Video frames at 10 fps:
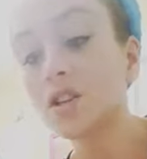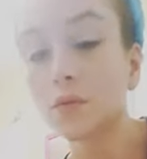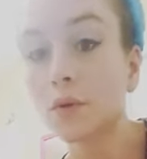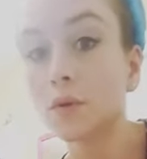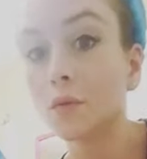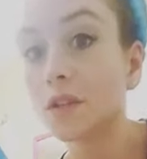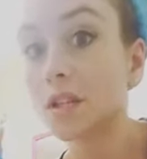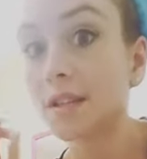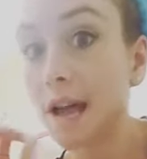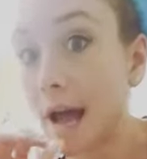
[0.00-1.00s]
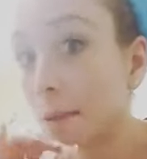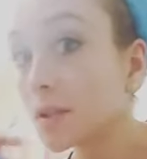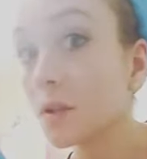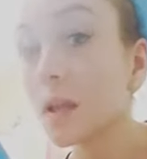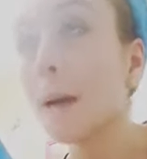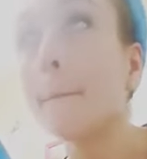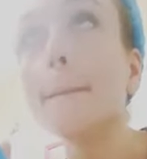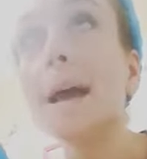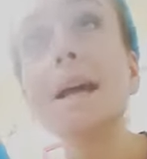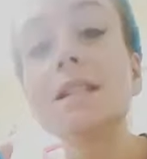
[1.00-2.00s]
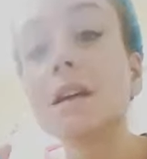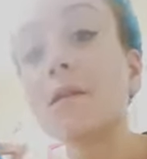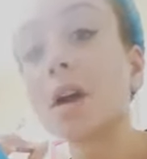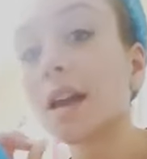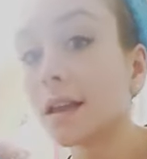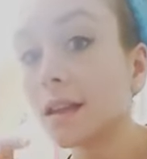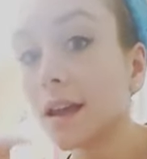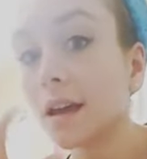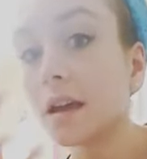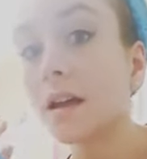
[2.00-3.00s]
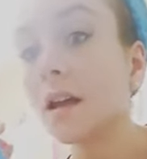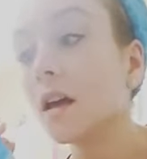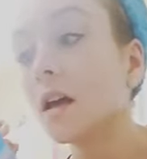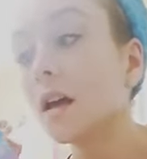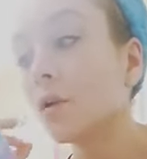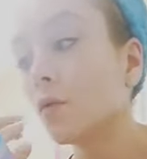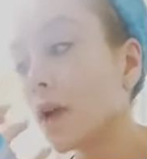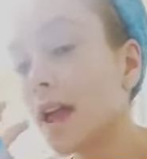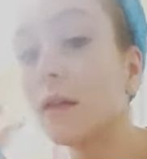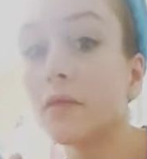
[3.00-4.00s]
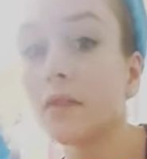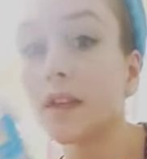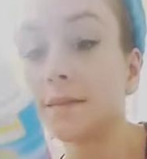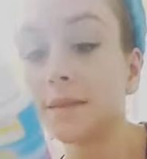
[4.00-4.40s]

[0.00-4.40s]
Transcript: root, which is absolutely amazing for healing inflamed